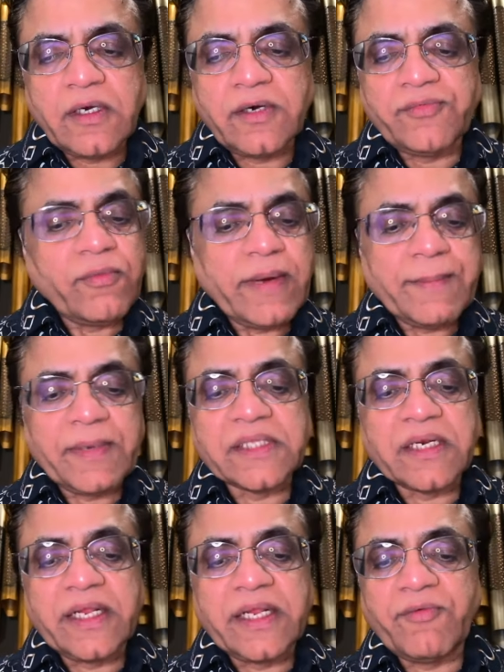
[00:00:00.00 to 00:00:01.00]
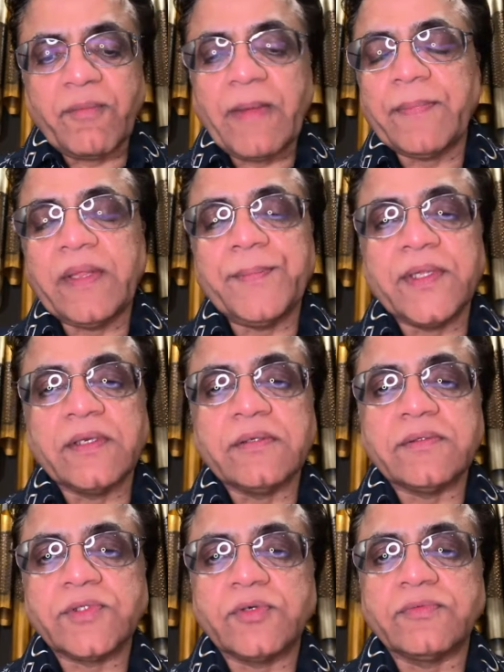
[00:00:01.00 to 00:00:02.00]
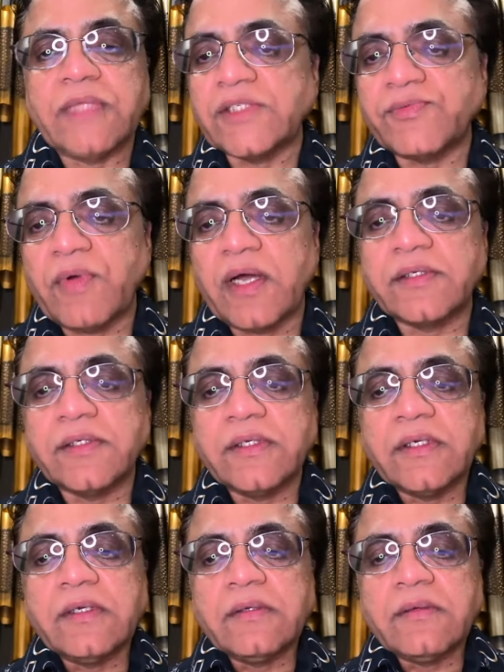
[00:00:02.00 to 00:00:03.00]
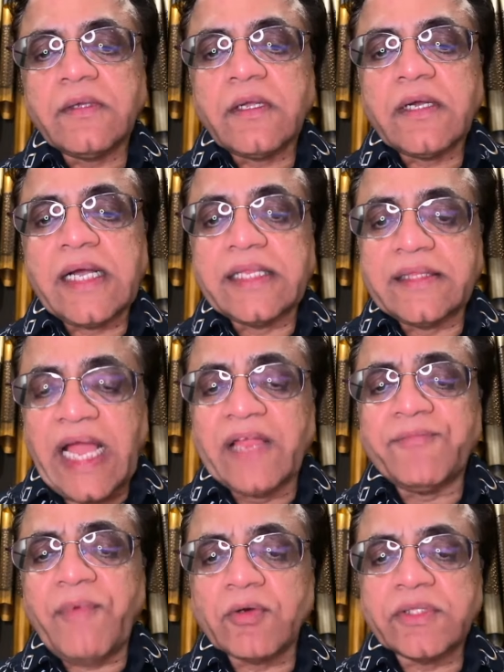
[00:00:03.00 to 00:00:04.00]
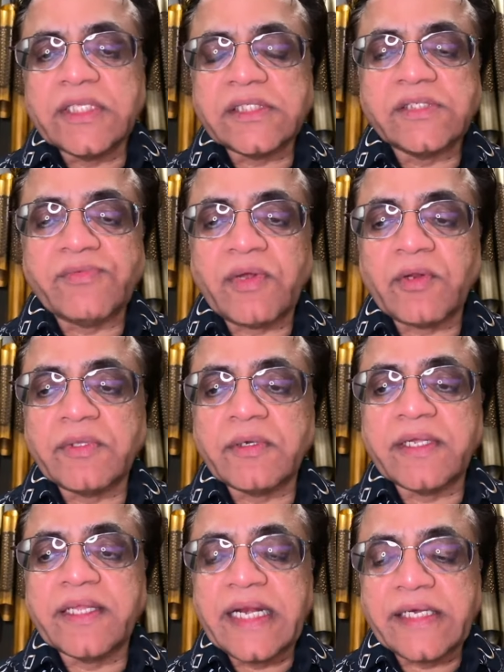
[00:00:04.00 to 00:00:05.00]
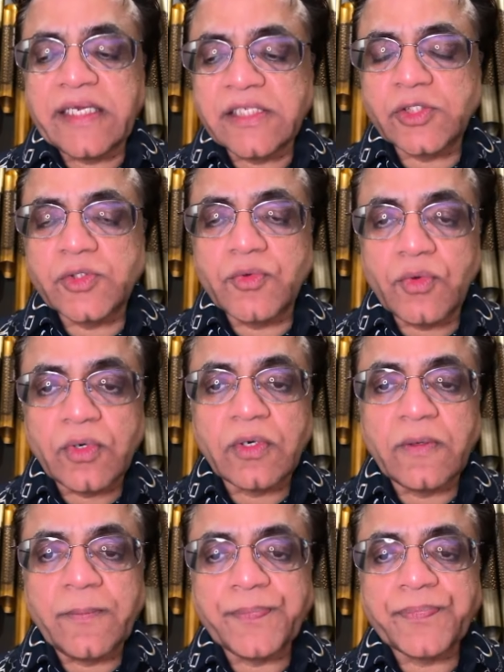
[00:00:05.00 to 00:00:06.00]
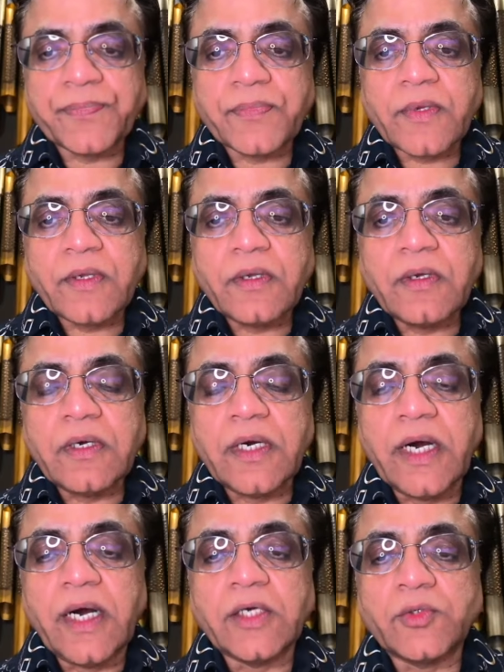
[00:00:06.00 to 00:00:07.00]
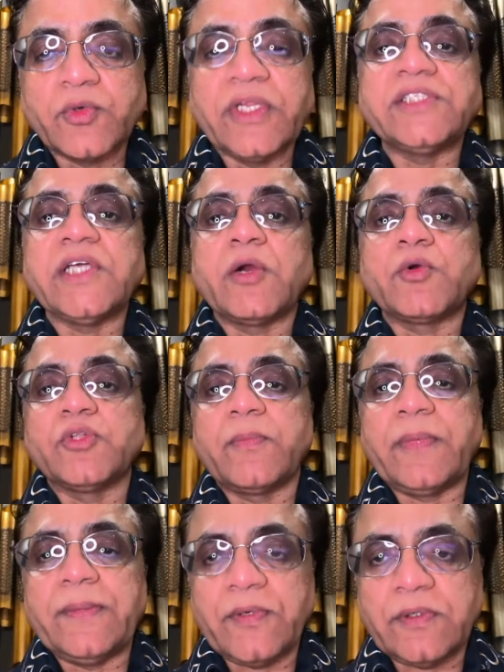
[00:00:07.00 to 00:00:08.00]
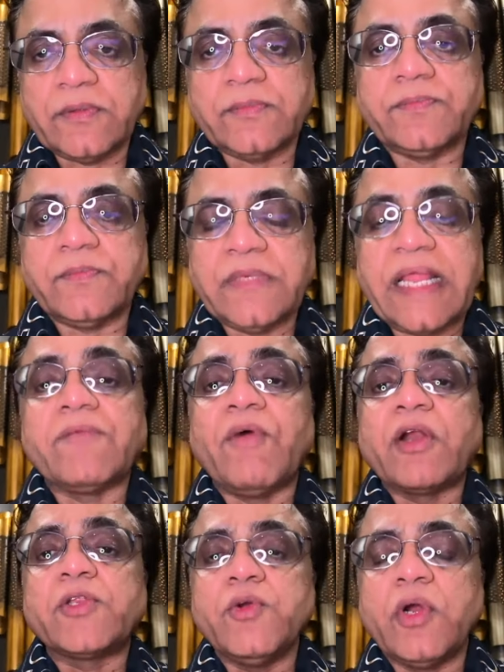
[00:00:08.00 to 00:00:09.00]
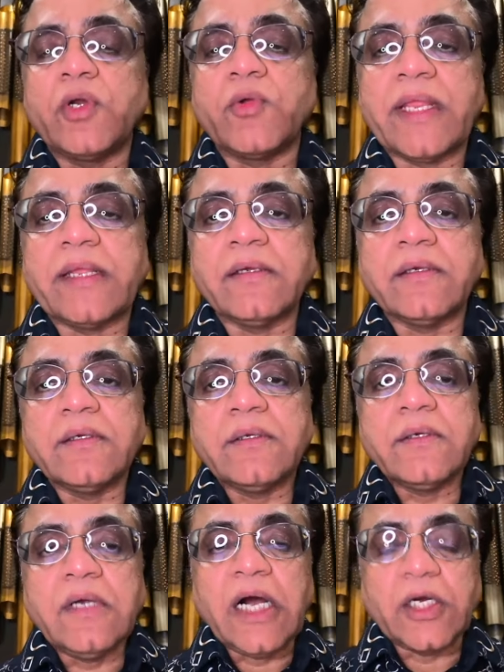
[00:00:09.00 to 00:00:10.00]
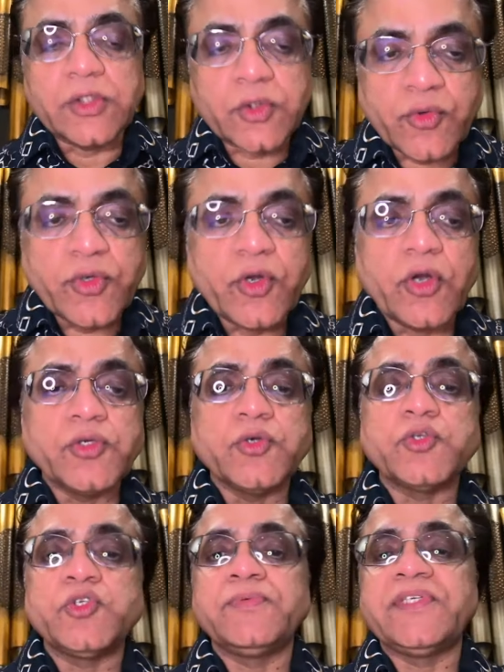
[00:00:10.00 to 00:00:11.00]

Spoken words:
for my motherland, for my people. So that's what, and I found this is one of the greatest tool to reach out to the people. Like what you are doing through your YouTube